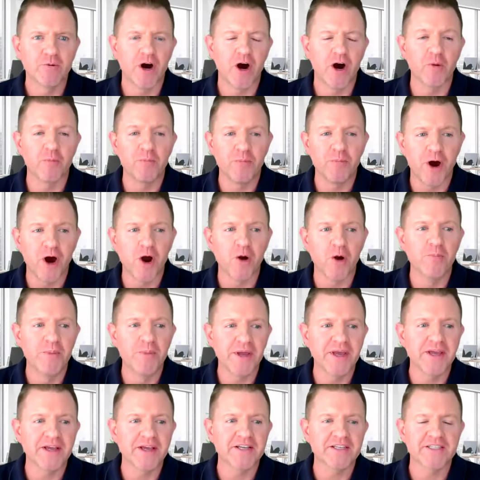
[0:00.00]
Our
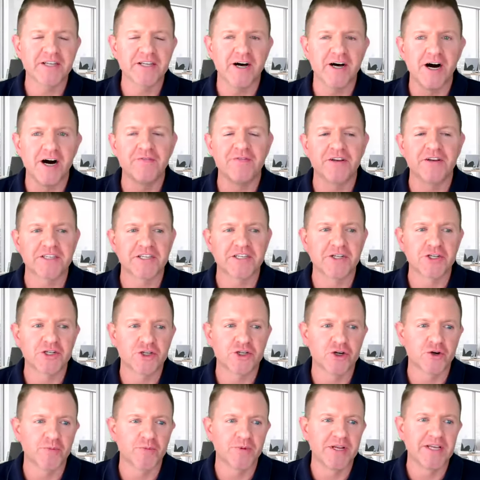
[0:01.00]
biggest office in
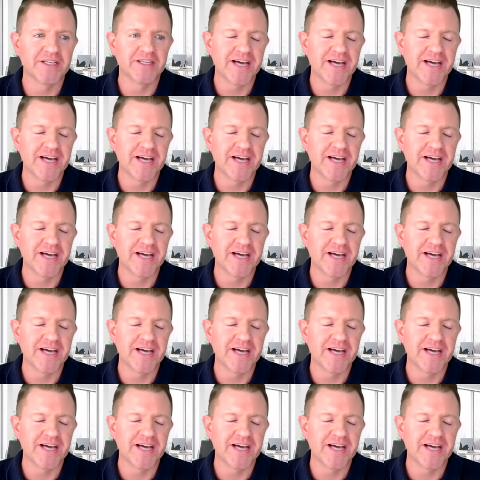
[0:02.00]
Germany